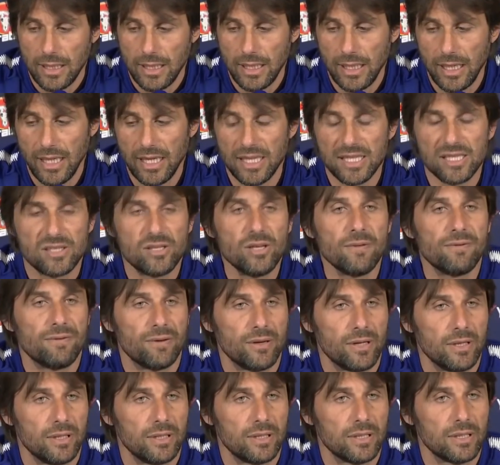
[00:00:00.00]
It's
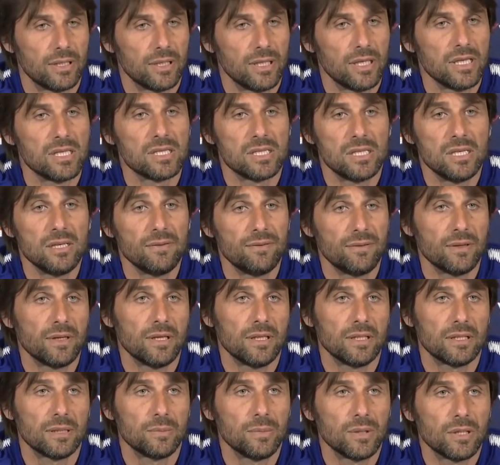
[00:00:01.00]
different. It's
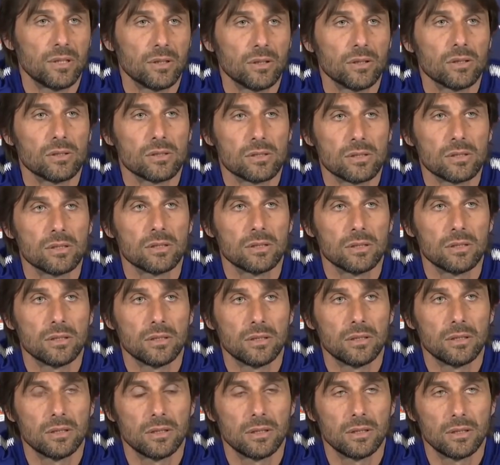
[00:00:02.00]
different because
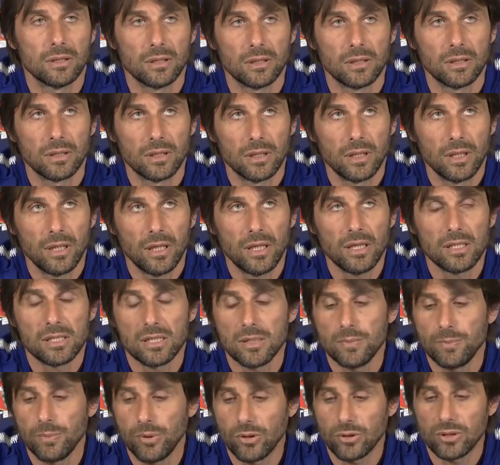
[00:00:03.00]
it's
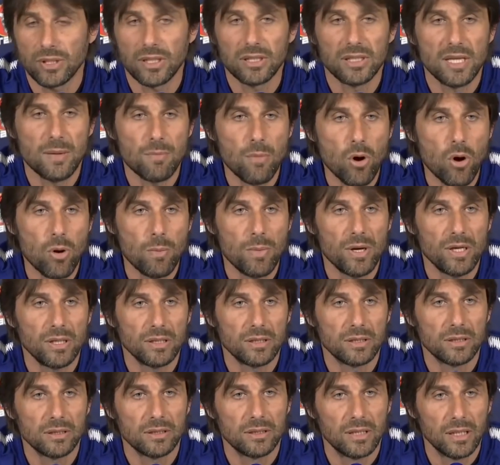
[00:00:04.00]
important the
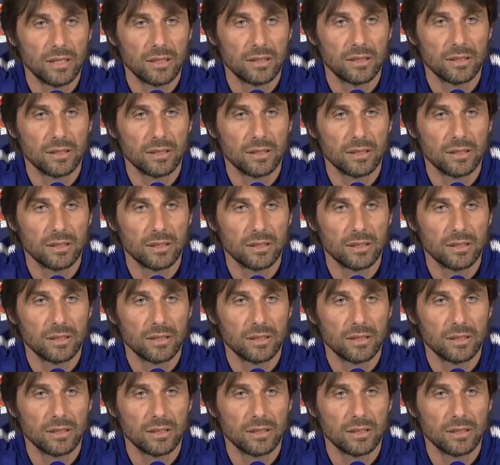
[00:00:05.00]
moment that